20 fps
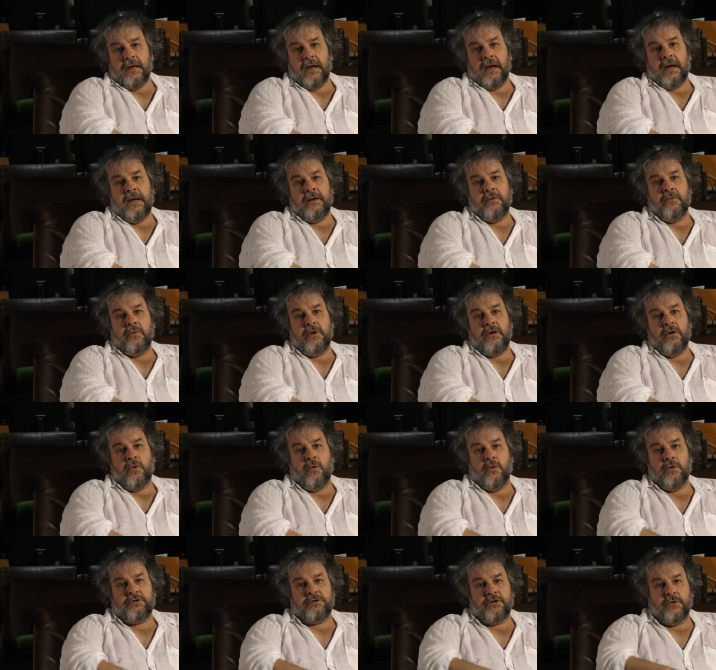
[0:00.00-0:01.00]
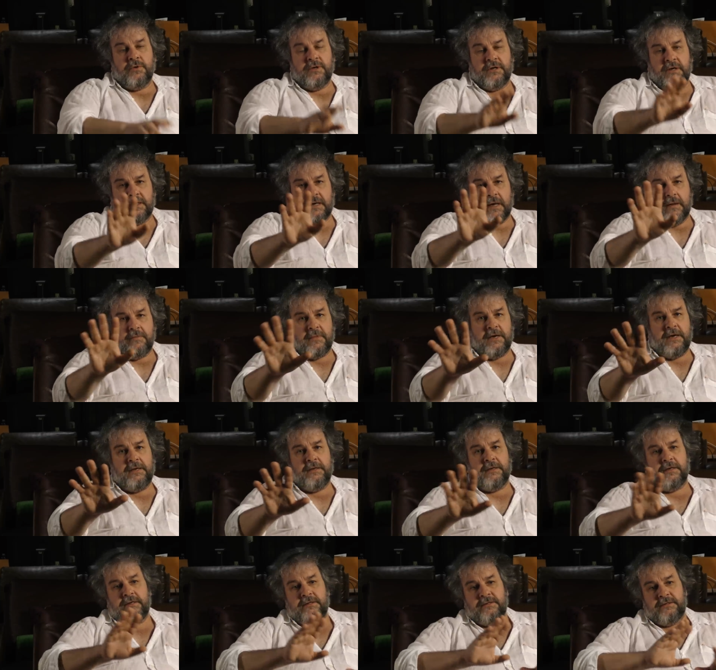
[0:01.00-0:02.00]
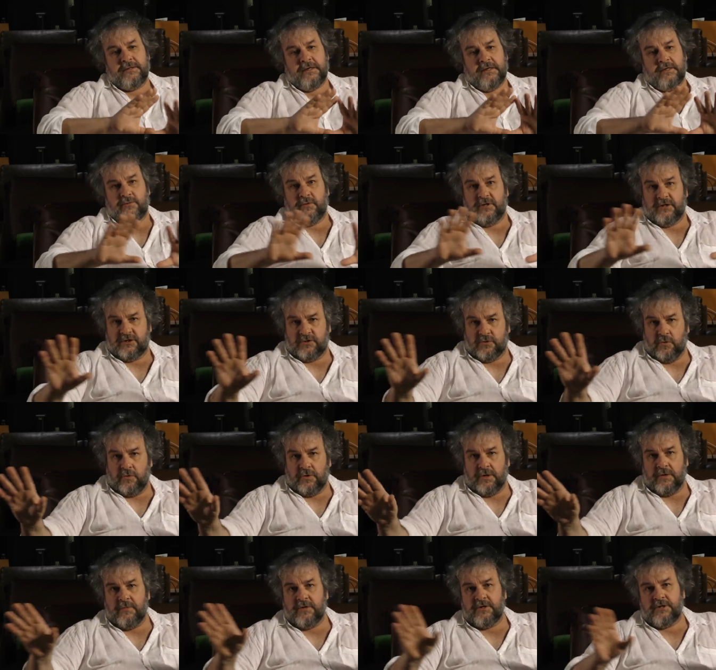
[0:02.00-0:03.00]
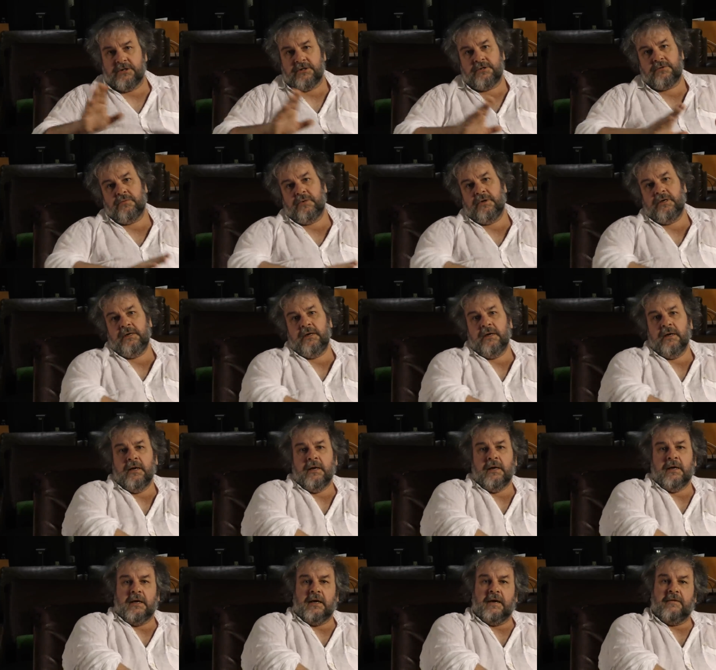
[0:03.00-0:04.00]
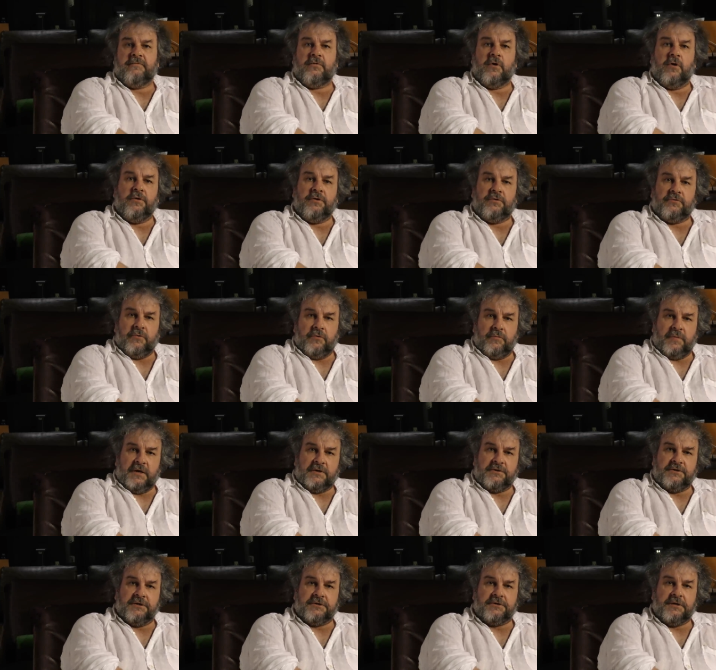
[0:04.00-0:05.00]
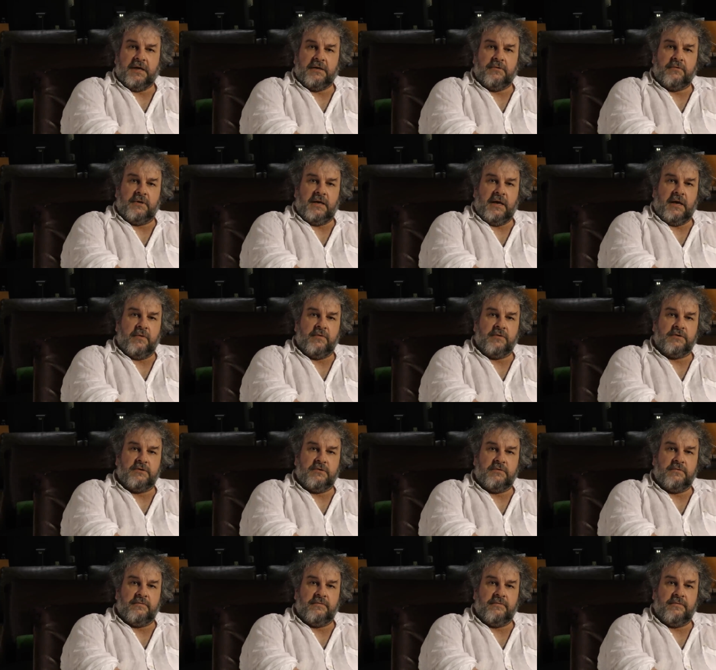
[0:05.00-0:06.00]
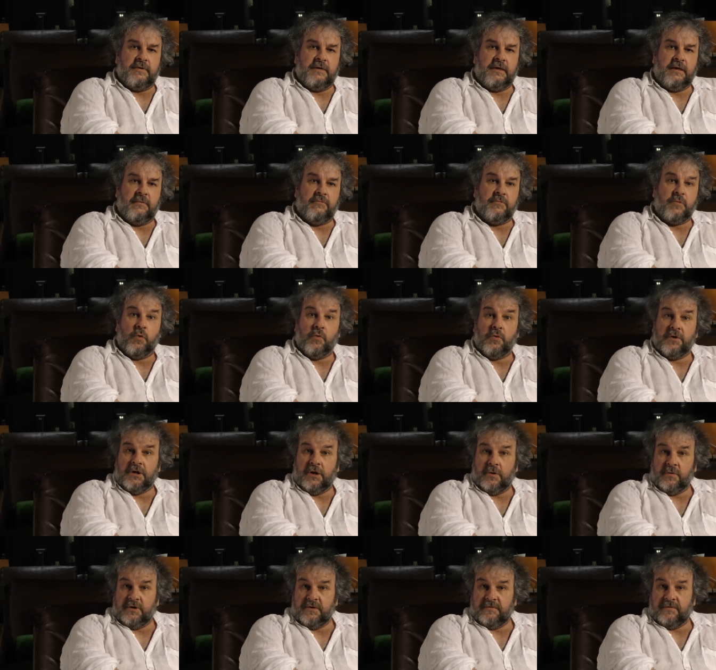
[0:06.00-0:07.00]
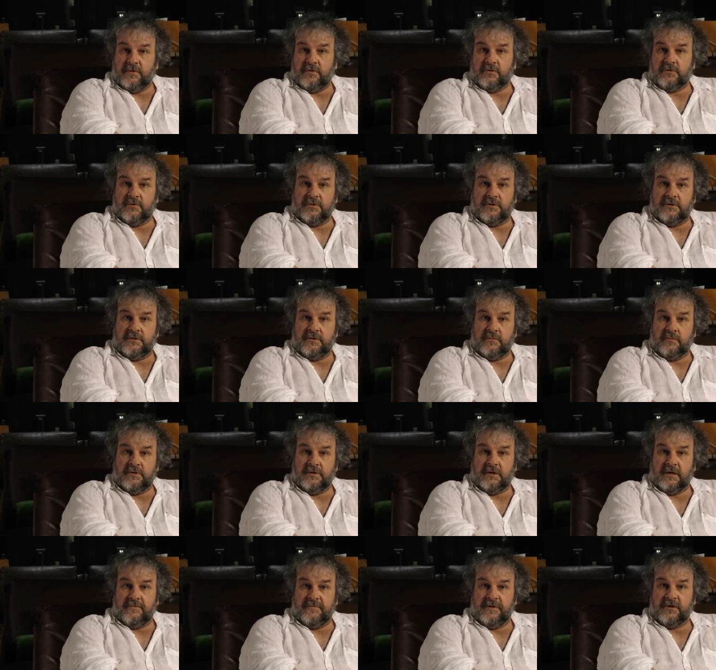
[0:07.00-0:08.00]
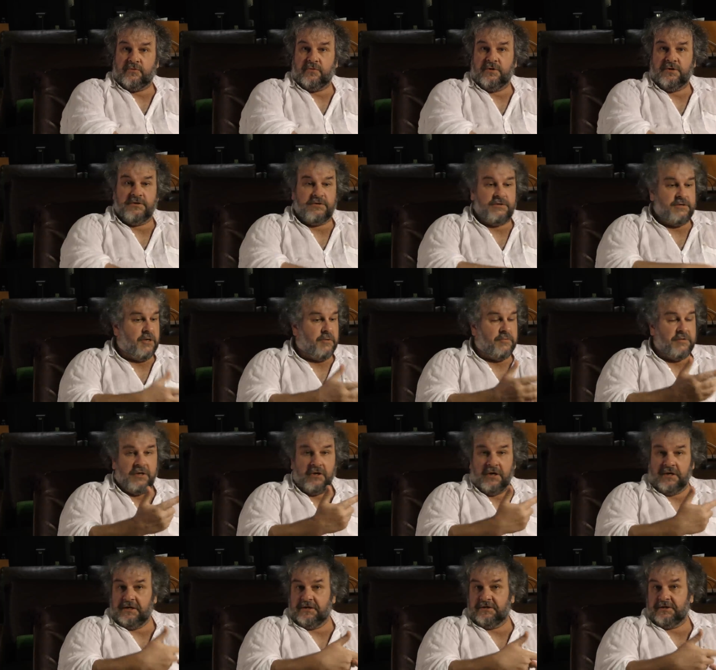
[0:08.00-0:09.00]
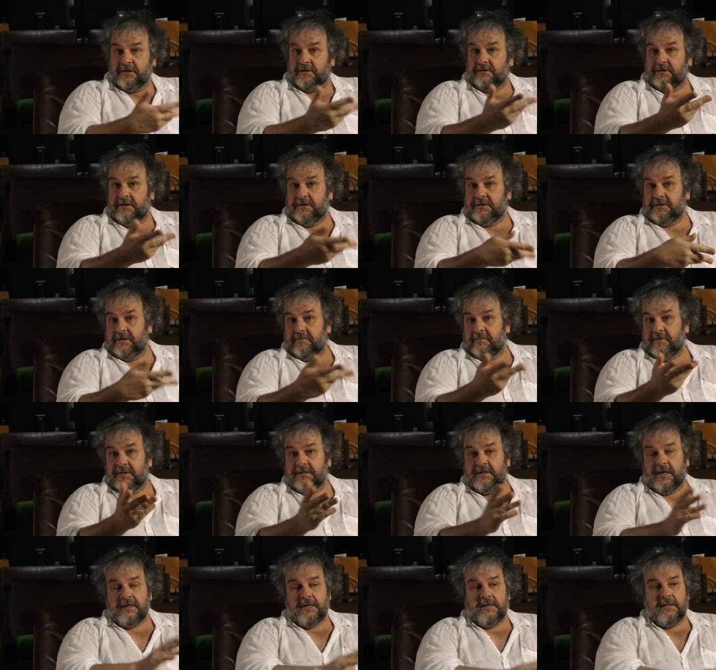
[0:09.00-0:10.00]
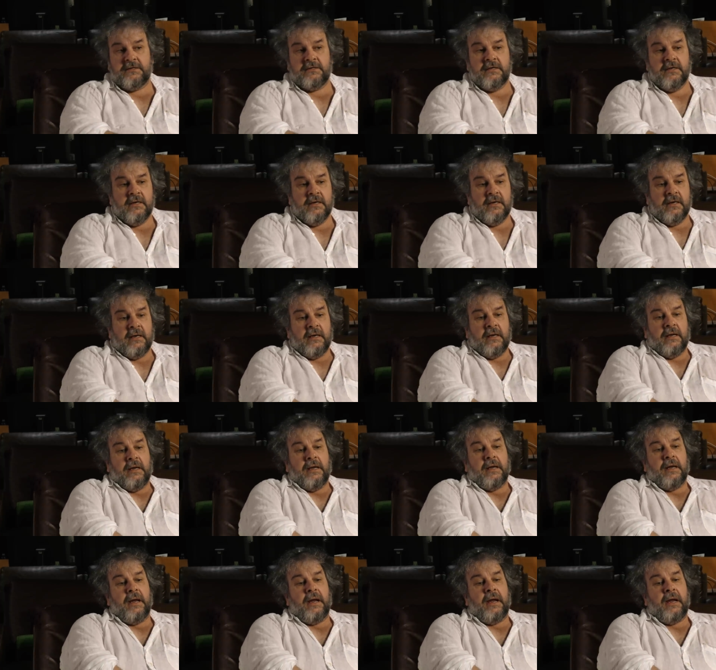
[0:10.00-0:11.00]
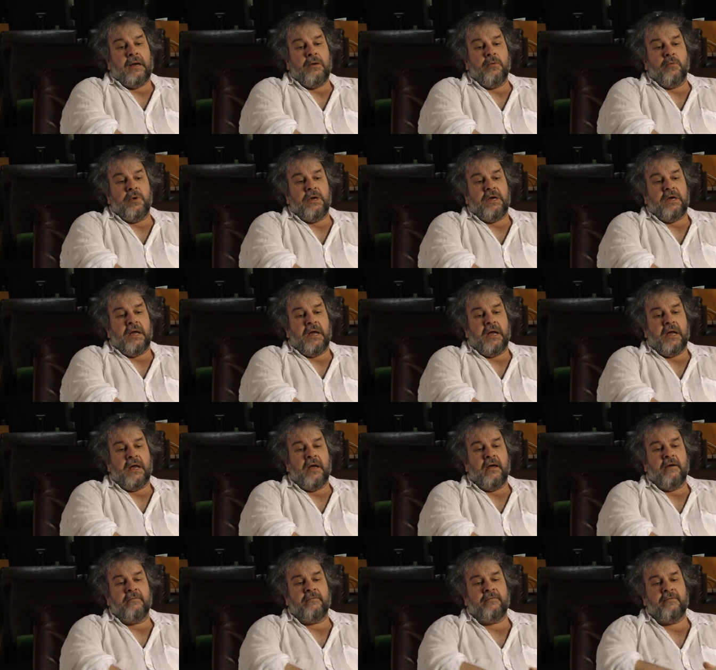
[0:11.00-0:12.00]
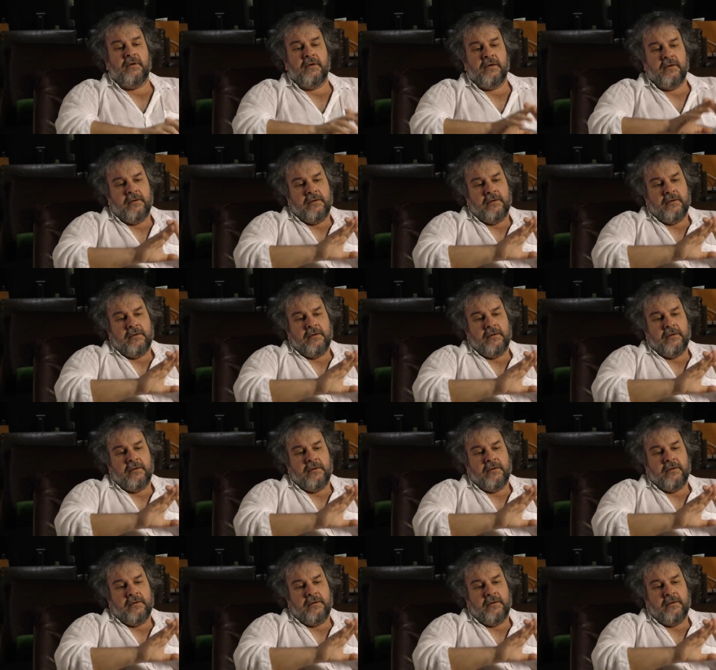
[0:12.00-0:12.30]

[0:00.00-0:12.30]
And we also, in accompanying these these restored images, we have gone through about 600 hours of um, audio interviews with with our veterans, you know, in the 1960s, 70s, 80s, and we have